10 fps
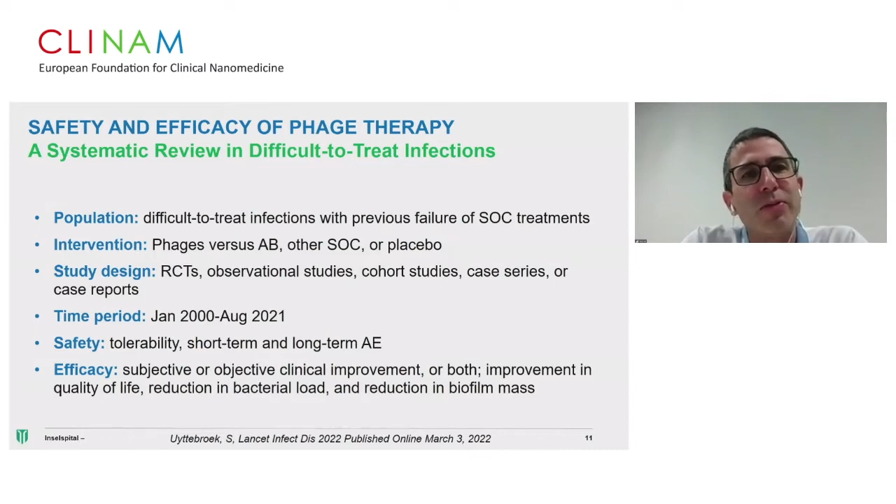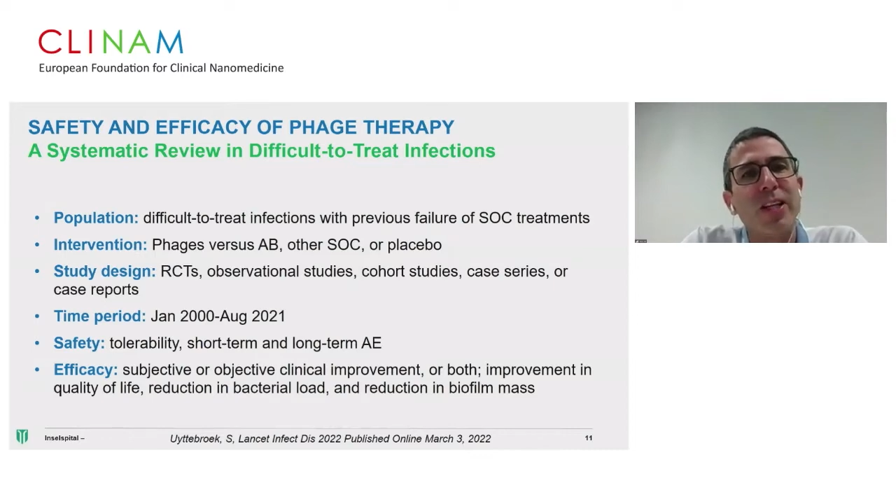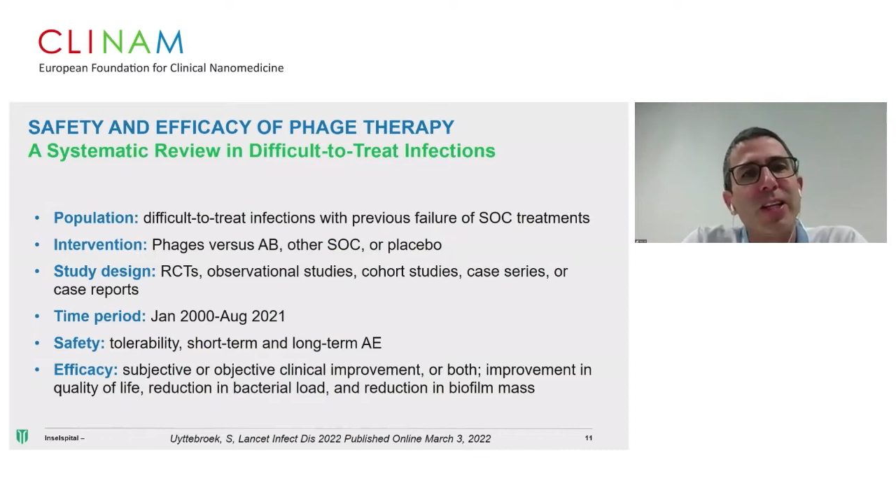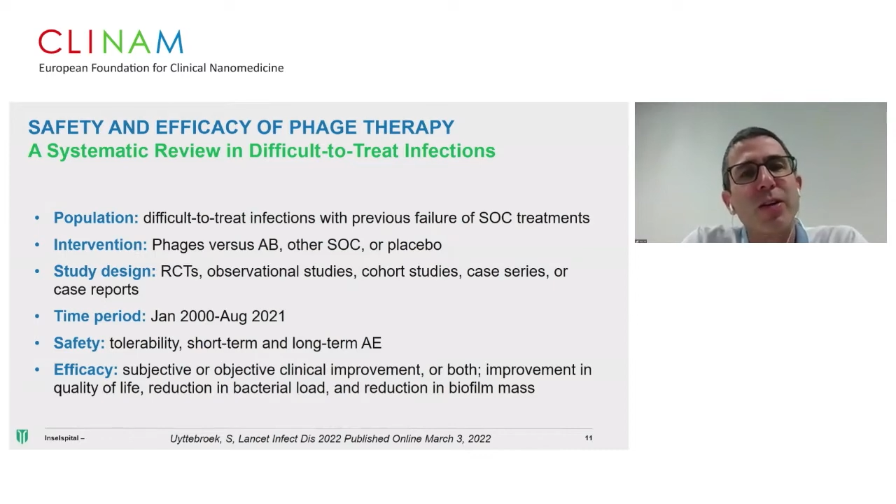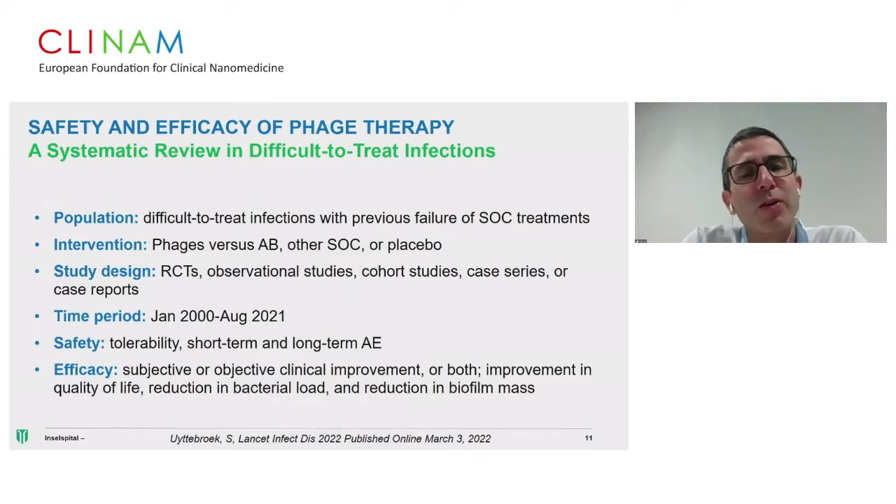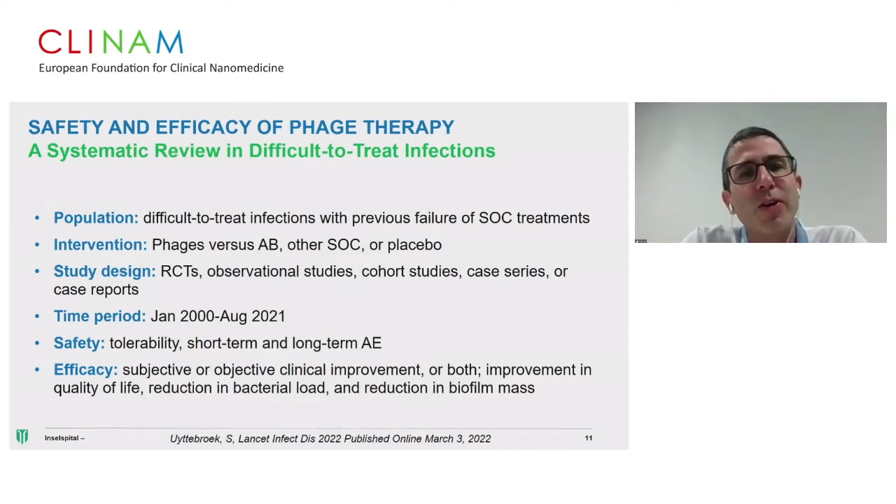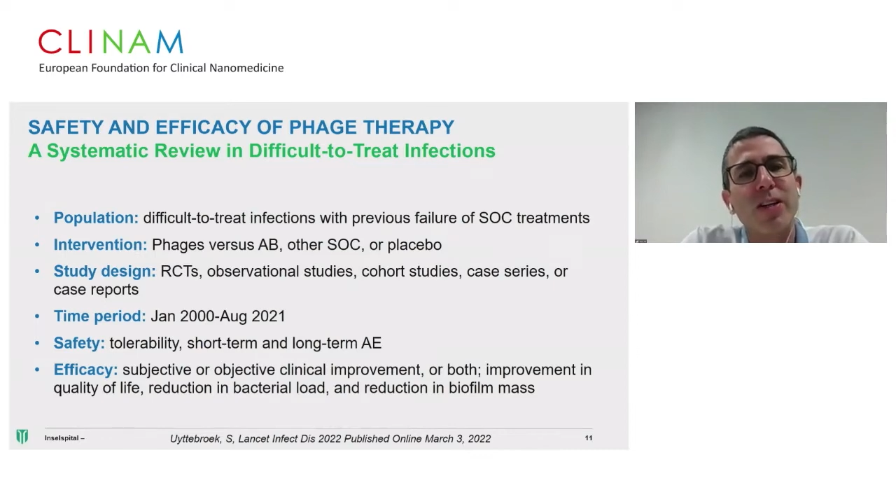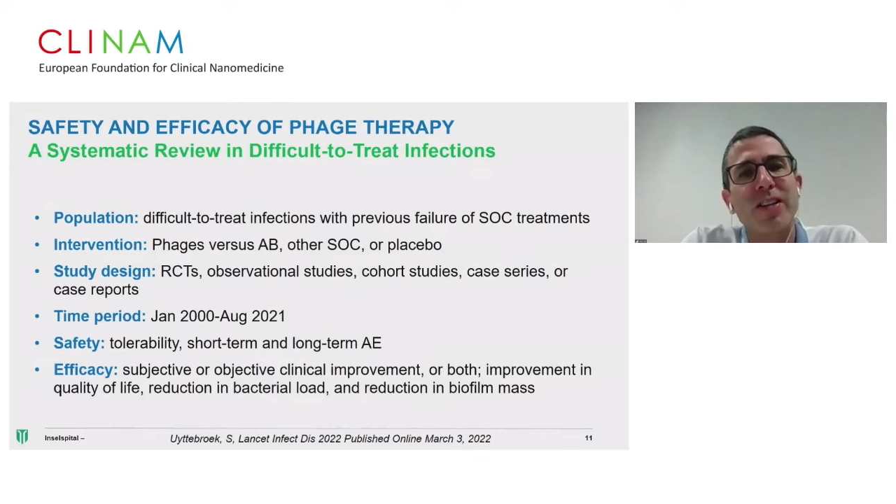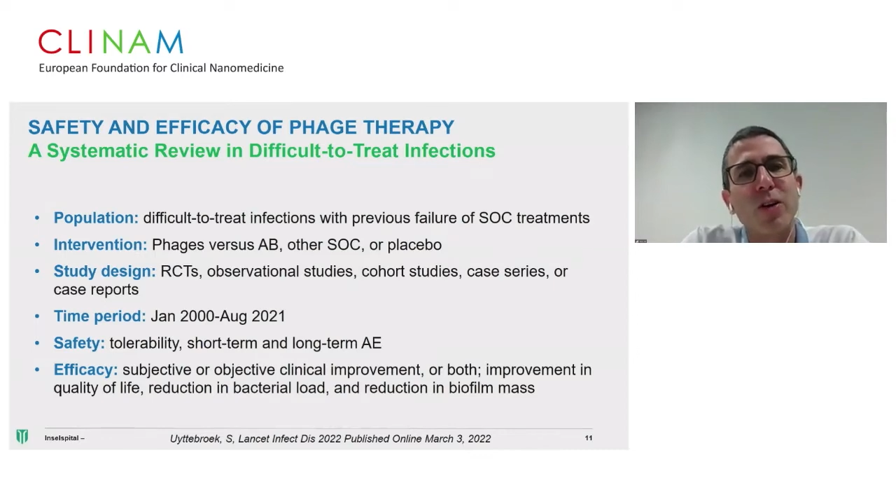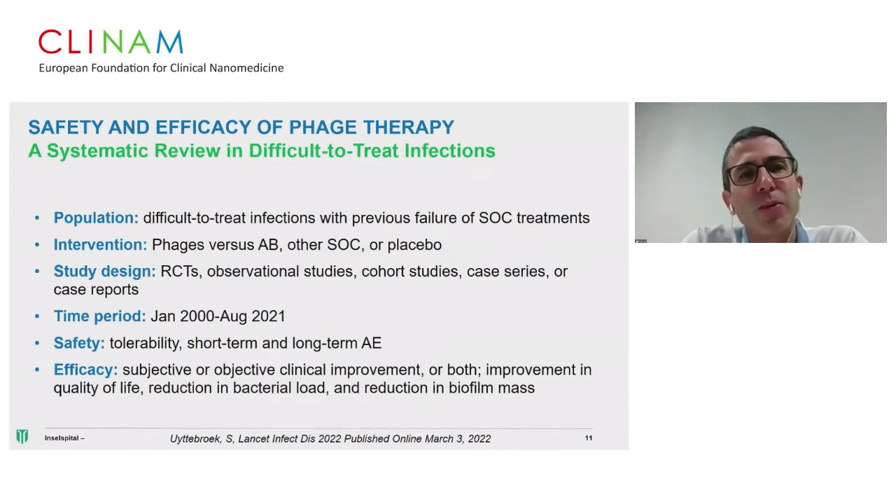efficacy of
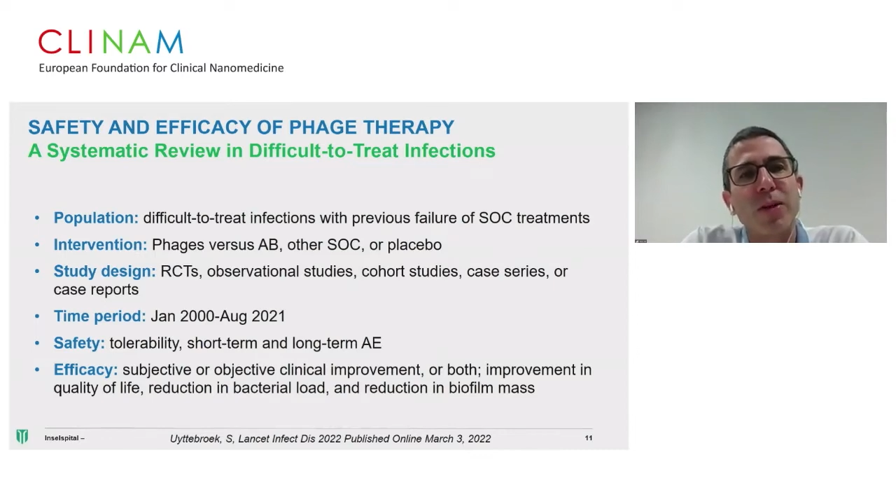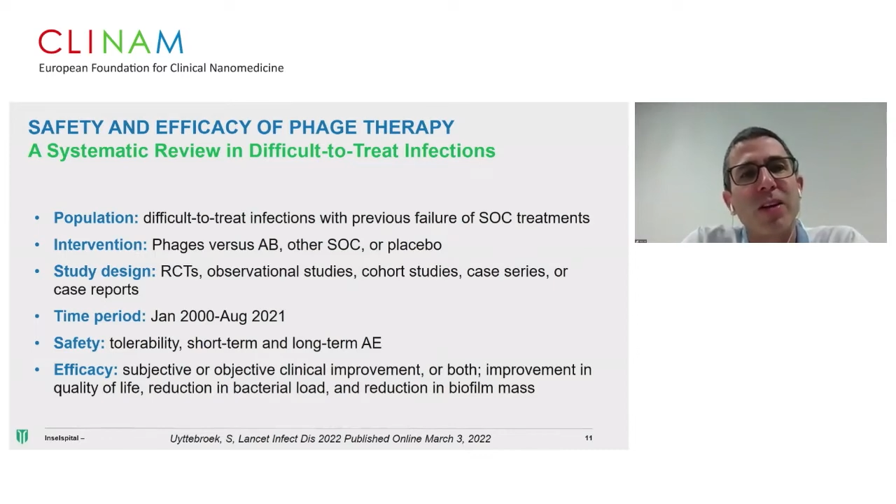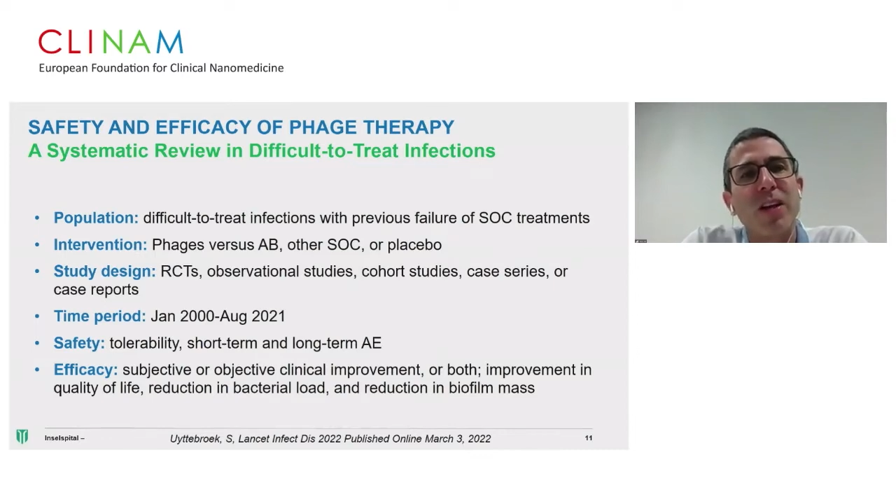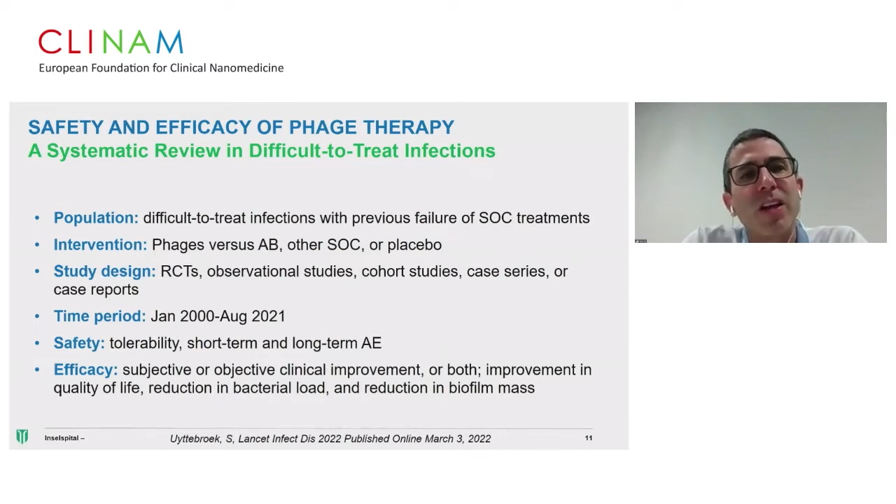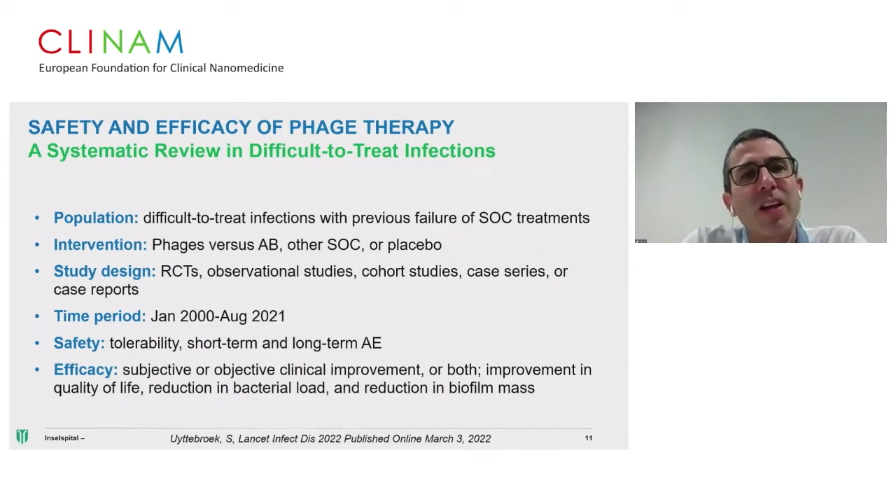phage therapy